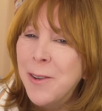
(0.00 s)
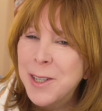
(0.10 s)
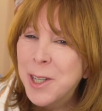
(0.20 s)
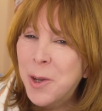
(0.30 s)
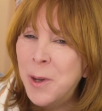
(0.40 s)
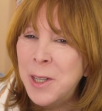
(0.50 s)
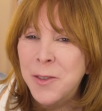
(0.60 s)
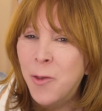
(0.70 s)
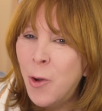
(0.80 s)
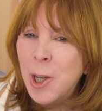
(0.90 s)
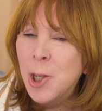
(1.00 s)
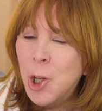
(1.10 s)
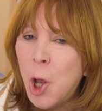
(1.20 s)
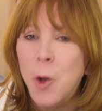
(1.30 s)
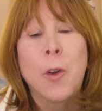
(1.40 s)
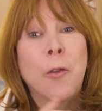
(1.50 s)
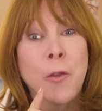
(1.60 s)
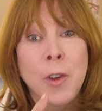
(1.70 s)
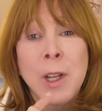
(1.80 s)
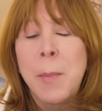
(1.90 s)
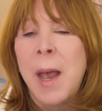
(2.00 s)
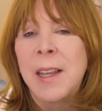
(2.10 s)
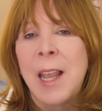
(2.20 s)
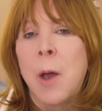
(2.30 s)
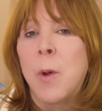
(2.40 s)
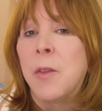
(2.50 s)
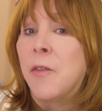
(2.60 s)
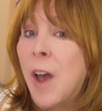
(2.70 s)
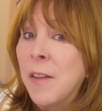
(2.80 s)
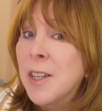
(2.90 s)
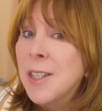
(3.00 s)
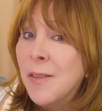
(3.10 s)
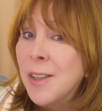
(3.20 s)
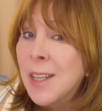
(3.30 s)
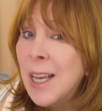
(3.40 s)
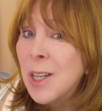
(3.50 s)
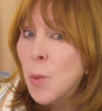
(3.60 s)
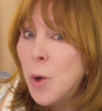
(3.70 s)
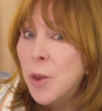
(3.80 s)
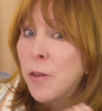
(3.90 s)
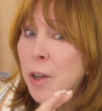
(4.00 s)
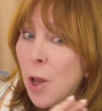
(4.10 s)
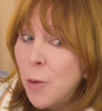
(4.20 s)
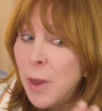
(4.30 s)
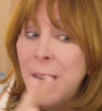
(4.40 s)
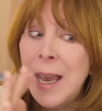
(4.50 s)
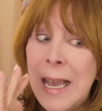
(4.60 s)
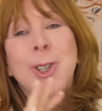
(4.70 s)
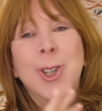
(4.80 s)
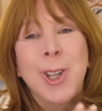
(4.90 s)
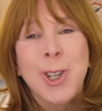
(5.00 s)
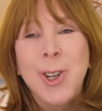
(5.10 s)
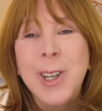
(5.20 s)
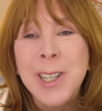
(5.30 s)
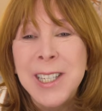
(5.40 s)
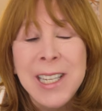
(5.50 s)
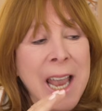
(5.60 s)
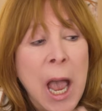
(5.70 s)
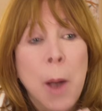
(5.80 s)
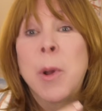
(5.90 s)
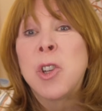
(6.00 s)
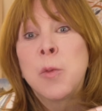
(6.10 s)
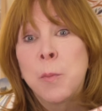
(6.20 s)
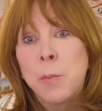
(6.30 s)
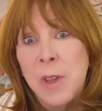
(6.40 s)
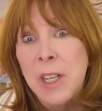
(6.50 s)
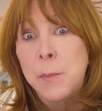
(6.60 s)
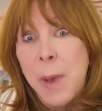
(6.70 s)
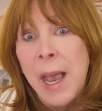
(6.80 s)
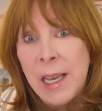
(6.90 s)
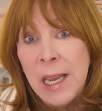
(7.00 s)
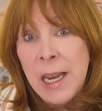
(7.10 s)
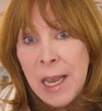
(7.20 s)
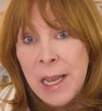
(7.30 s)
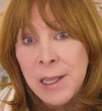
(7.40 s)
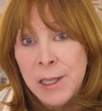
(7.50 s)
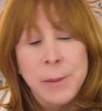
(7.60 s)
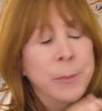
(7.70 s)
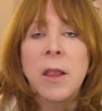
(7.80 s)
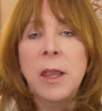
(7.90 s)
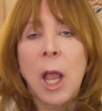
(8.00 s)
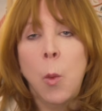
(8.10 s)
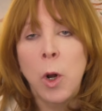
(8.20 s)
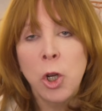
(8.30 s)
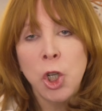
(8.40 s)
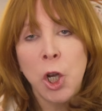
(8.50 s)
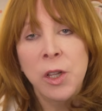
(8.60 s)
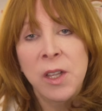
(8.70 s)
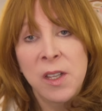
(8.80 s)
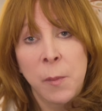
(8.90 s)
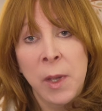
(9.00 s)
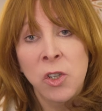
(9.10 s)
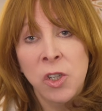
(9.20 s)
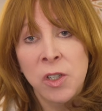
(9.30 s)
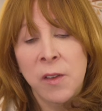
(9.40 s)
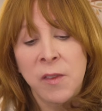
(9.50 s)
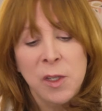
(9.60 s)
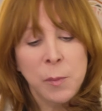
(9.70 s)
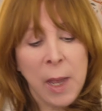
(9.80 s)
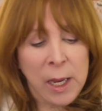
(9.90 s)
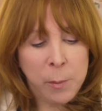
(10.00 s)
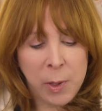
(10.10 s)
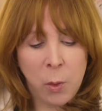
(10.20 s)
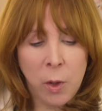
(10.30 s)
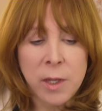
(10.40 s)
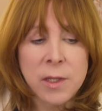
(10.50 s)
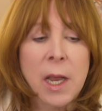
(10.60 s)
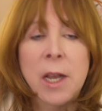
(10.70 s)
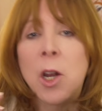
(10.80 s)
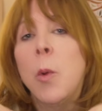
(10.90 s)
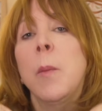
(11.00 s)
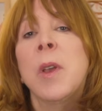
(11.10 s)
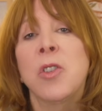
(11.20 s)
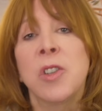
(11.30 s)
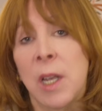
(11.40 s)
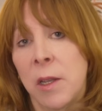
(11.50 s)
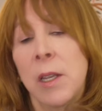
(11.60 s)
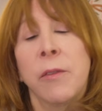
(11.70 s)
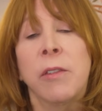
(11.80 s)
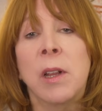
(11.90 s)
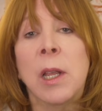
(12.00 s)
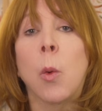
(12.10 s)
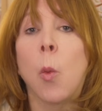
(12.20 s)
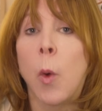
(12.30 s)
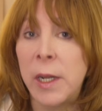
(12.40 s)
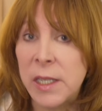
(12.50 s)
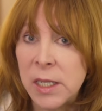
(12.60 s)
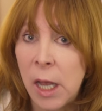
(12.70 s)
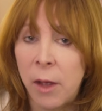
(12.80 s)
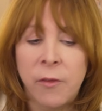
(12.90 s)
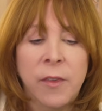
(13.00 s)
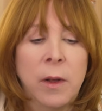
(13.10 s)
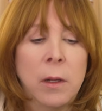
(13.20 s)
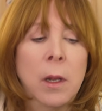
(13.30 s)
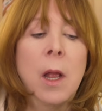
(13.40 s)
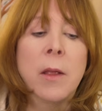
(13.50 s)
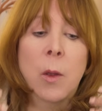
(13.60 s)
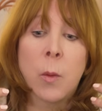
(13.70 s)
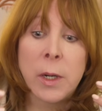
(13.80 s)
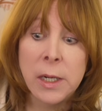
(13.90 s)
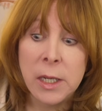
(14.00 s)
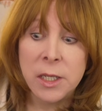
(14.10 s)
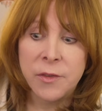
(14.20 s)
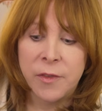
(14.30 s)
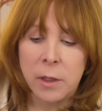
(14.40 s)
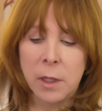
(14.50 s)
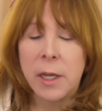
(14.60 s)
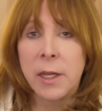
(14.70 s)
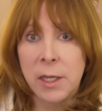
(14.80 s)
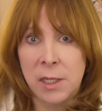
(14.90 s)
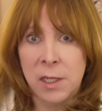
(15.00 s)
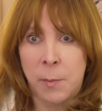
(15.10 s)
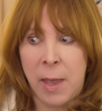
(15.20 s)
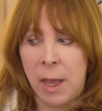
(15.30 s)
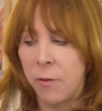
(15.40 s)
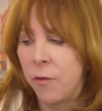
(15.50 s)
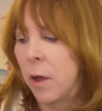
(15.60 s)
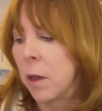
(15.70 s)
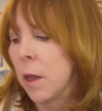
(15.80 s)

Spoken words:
is the Quince Voyage Tote, fully packed out with 5 to 7 days worth of clothing so that you can see how much this bag can handle. Now I want to show you the dimensions of this bag because I know it measures out differently when it's not full than when it is full. And this is the bag full.